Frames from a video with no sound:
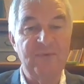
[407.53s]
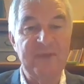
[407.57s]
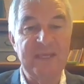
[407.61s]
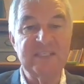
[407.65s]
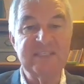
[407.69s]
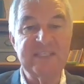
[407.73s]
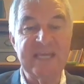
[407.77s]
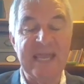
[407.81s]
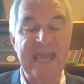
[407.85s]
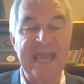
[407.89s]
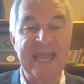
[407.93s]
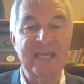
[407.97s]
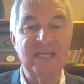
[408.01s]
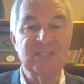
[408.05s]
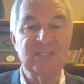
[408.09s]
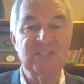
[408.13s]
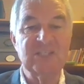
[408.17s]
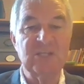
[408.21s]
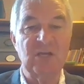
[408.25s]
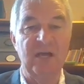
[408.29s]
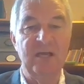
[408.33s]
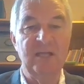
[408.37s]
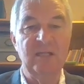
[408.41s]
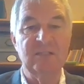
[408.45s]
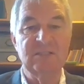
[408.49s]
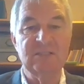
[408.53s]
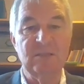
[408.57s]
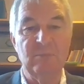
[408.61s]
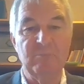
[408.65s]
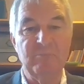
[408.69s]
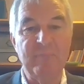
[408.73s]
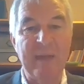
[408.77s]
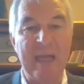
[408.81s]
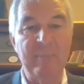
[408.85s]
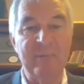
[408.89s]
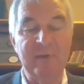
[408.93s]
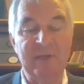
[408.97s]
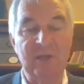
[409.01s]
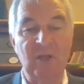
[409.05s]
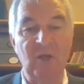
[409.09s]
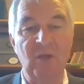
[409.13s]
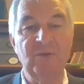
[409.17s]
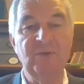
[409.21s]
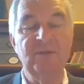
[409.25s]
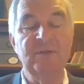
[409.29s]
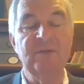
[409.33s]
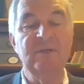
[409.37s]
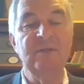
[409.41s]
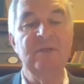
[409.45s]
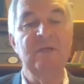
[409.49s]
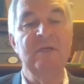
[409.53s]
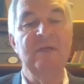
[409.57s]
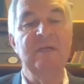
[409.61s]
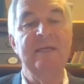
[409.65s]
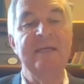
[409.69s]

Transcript: into exile to Babylon,